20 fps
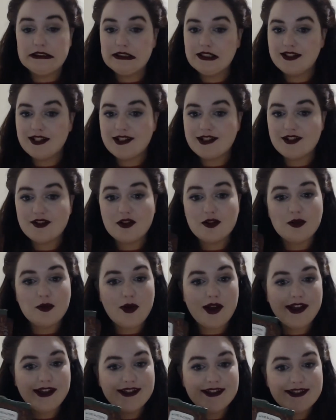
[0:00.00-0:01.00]
it's not
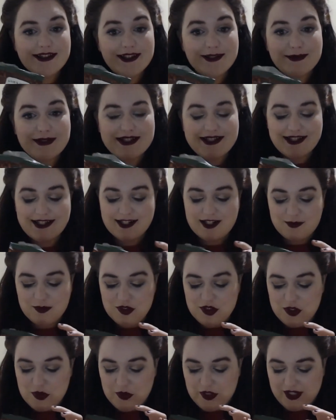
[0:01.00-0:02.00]
always the best thing to be
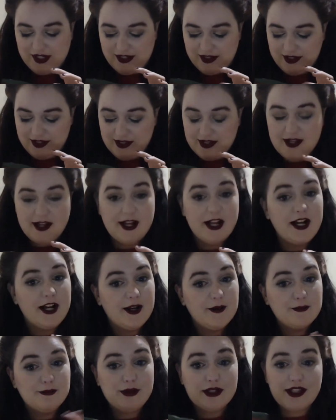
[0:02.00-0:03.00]
doing.
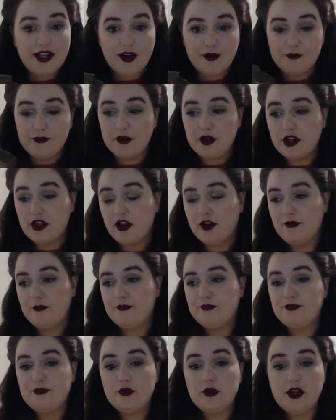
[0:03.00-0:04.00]
But yeah, pretty good.
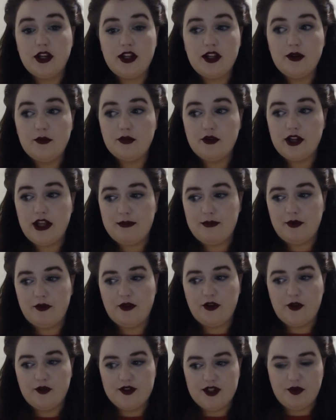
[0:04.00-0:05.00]
Pretty happy with
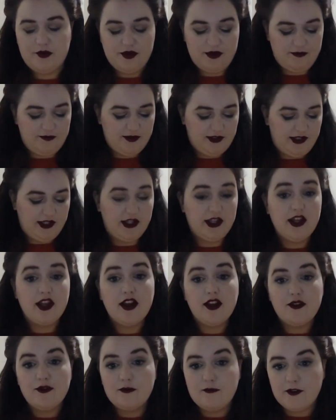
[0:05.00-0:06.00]
those. I will definitely
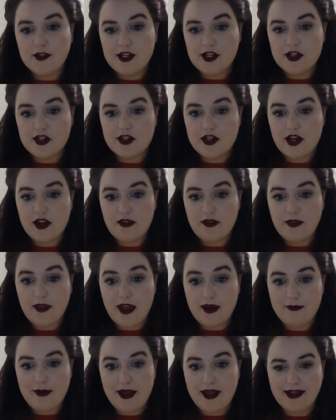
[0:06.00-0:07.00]
finish
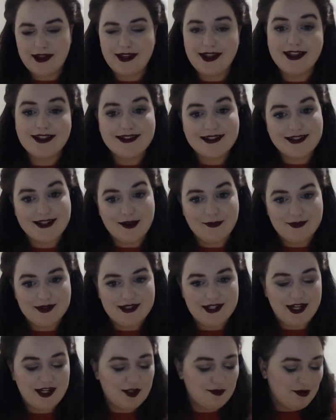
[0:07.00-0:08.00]
that pack at some
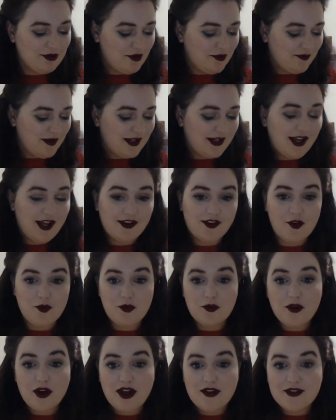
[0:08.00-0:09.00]
stage, but not right now because
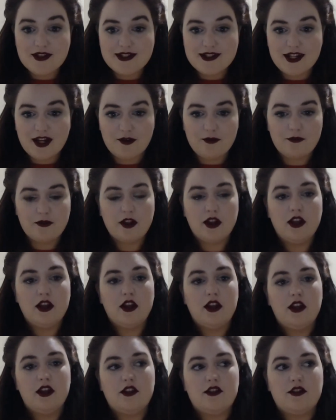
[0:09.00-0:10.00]
we've got other
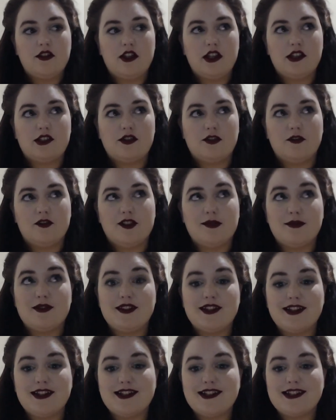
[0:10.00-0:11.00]
stuff to get to. So I'm
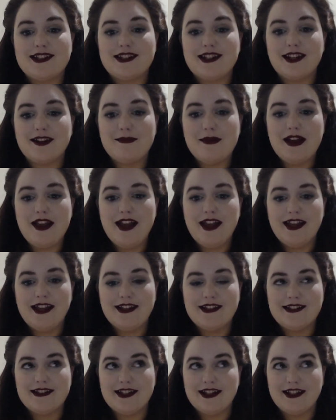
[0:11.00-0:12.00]
just going to stick my
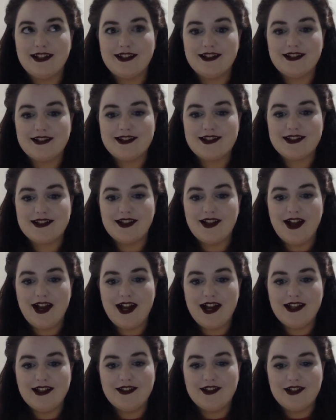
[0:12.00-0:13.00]
hand in,
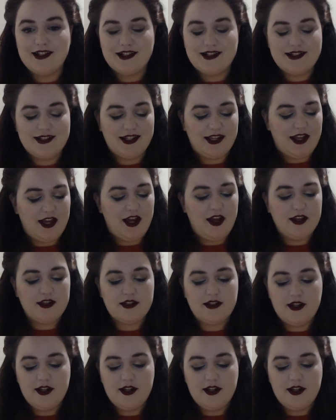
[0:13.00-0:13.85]
slide the next thing out,